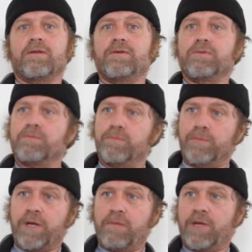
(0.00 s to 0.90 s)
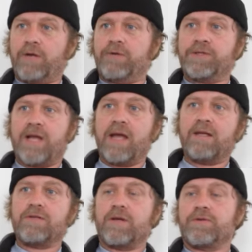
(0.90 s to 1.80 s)
to come to
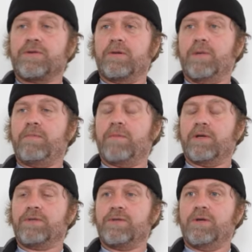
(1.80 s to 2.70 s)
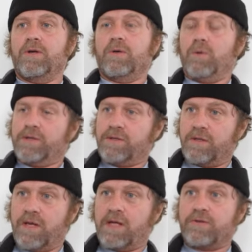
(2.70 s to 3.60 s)
understand each other's commitments. What's
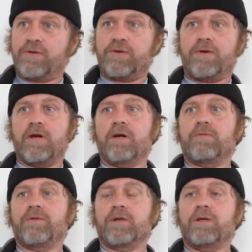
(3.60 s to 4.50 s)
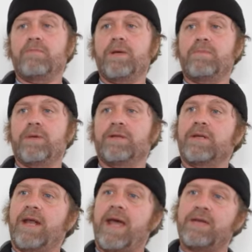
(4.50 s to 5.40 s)
the nature of the commitment
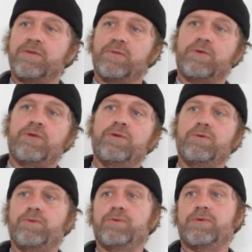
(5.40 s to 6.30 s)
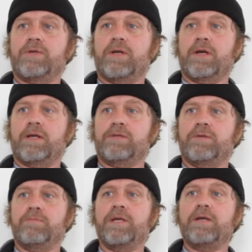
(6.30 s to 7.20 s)
that has you choose
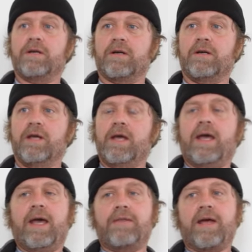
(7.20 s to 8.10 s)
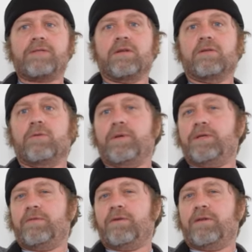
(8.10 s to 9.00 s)
to be here? And that's a little
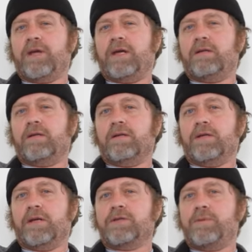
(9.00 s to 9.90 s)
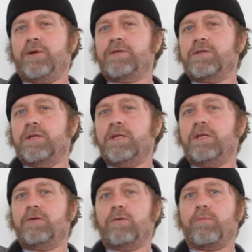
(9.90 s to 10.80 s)
bit different than the experienced
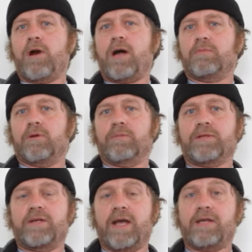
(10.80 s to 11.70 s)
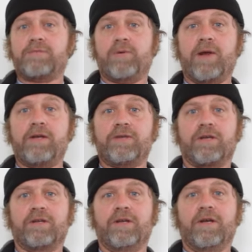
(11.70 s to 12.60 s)
need or problem. It's an
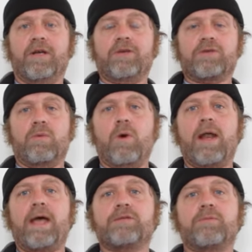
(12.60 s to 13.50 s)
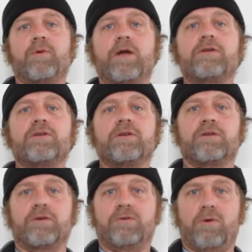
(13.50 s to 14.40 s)
aspiration. So what
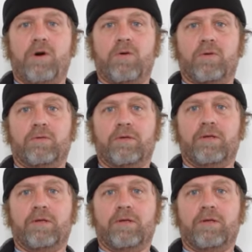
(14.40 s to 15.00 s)
aspiration do you hold?